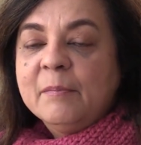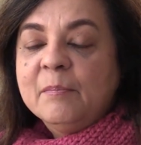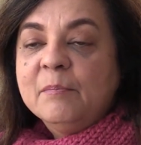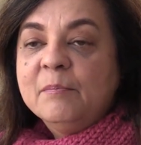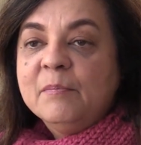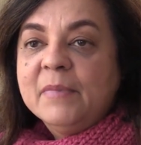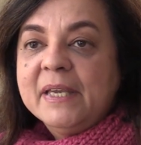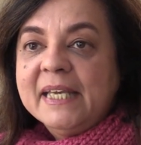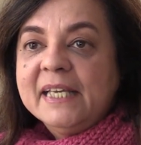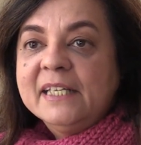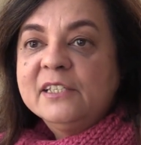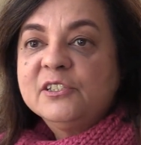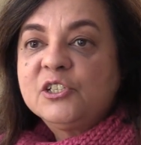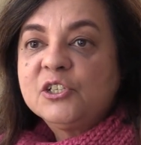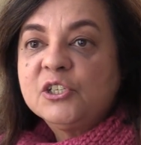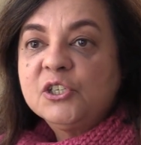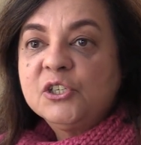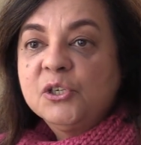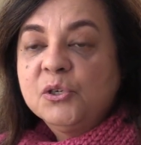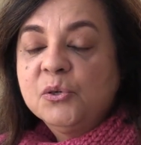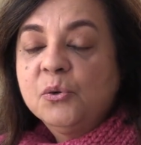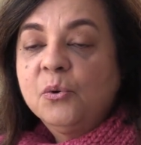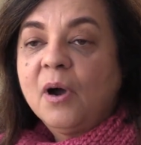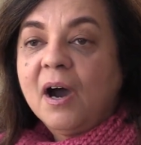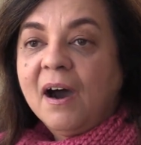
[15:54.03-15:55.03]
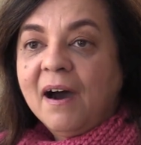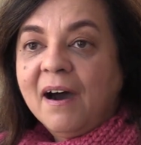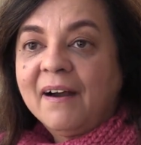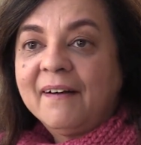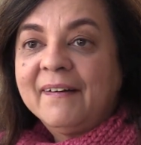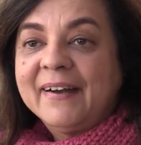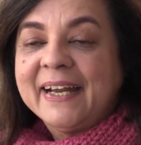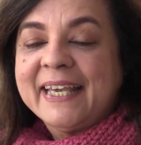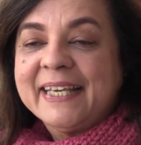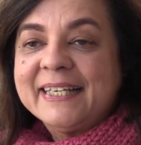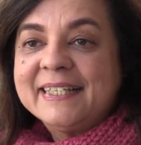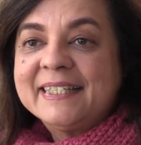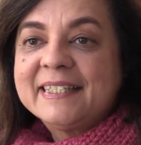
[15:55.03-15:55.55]
means you
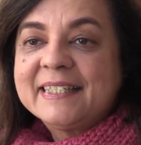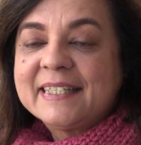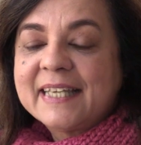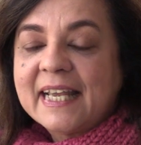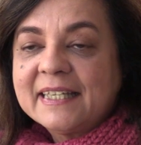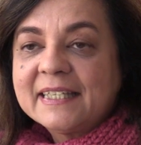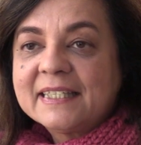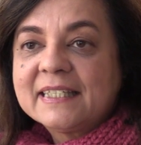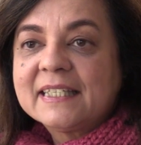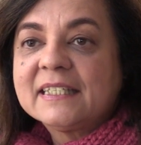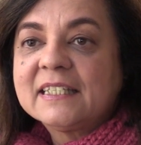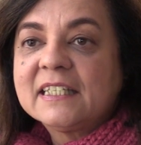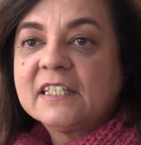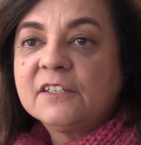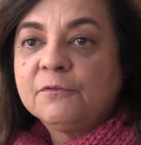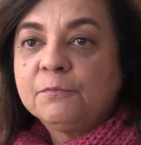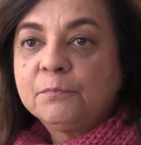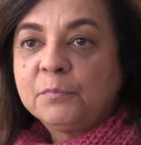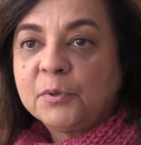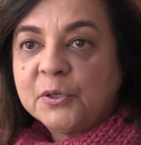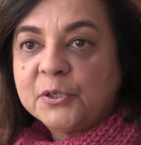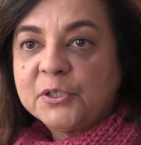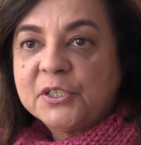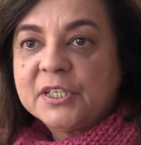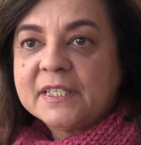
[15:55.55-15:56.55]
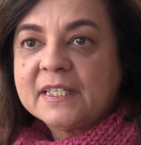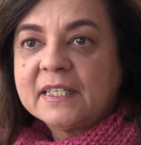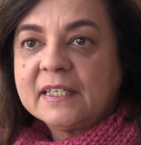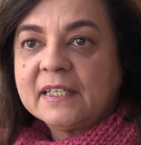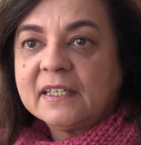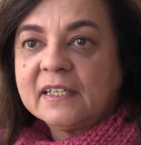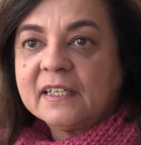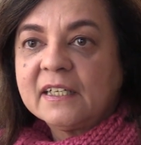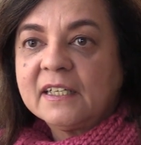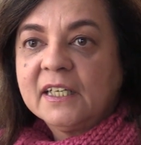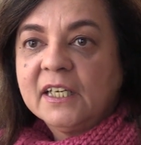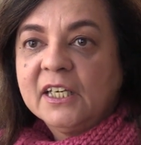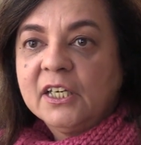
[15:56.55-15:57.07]
are a sensitive
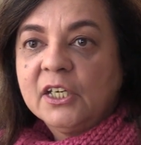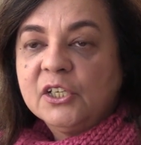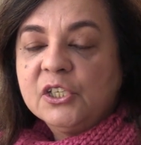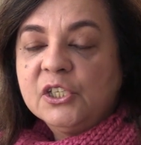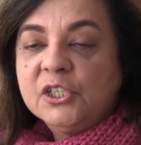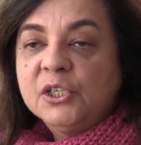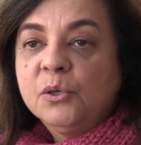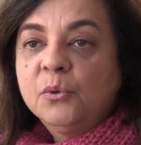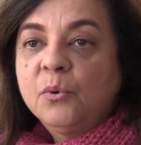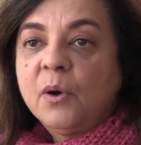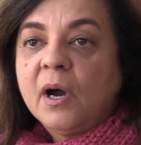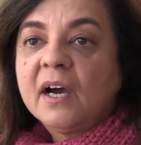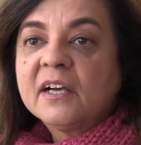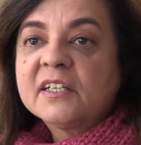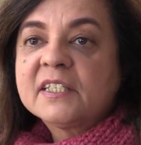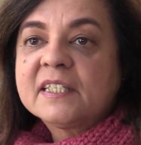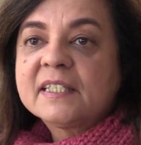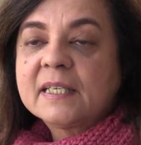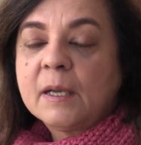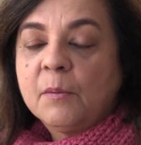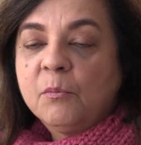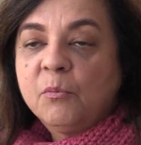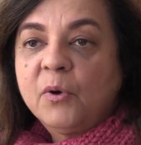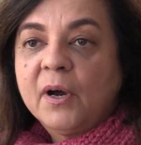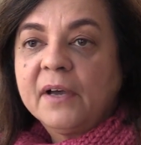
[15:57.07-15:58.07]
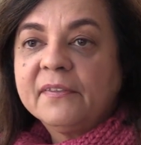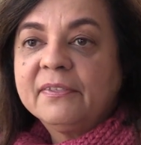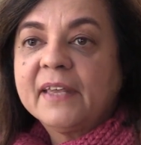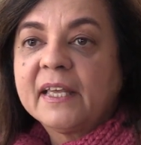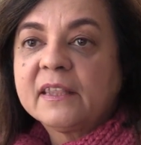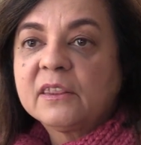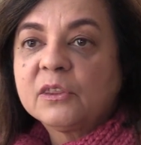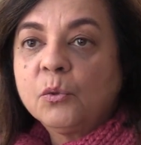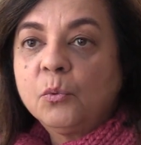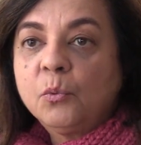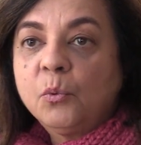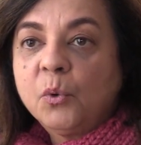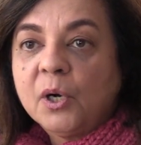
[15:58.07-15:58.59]
person you are someone
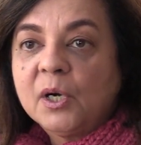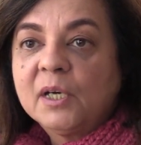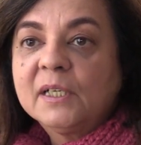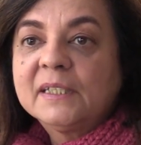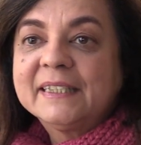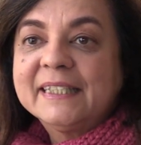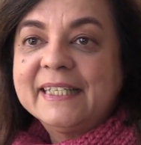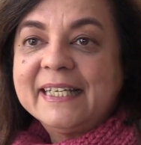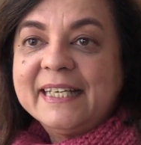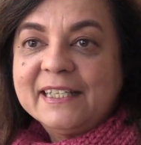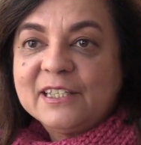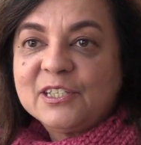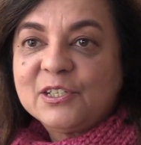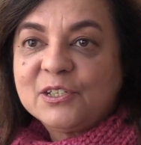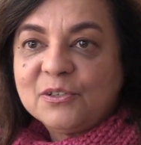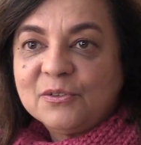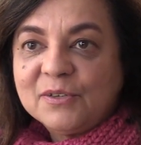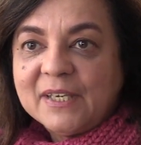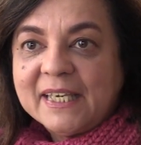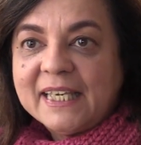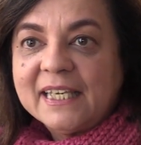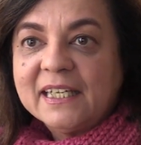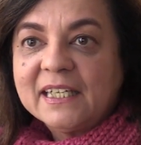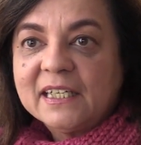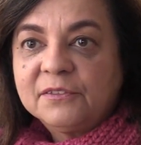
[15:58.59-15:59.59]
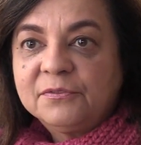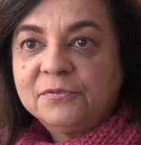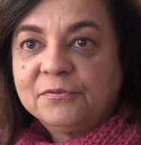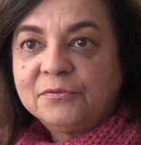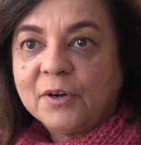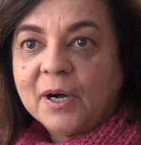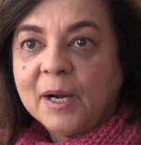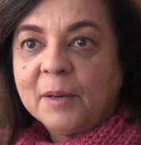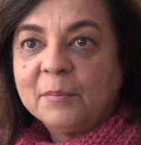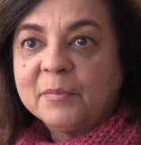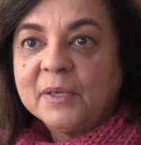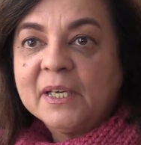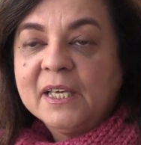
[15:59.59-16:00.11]
that the world needs to hear
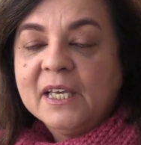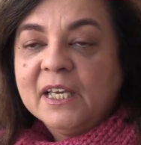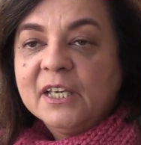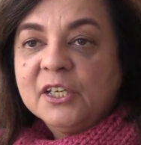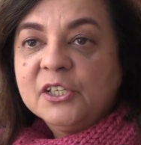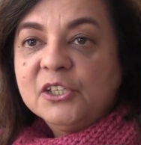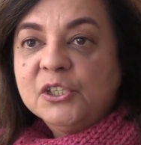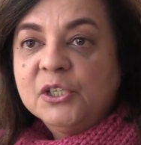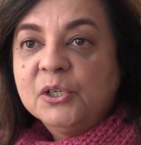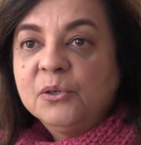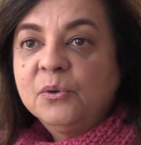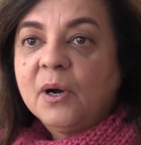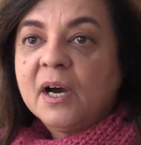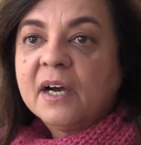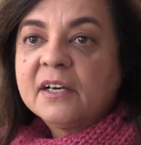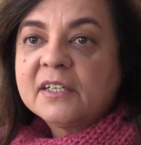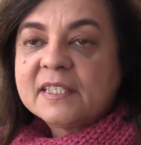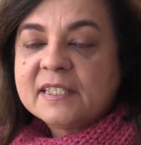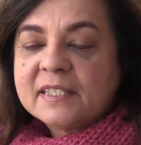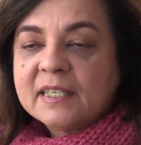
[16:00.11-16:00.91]
from you are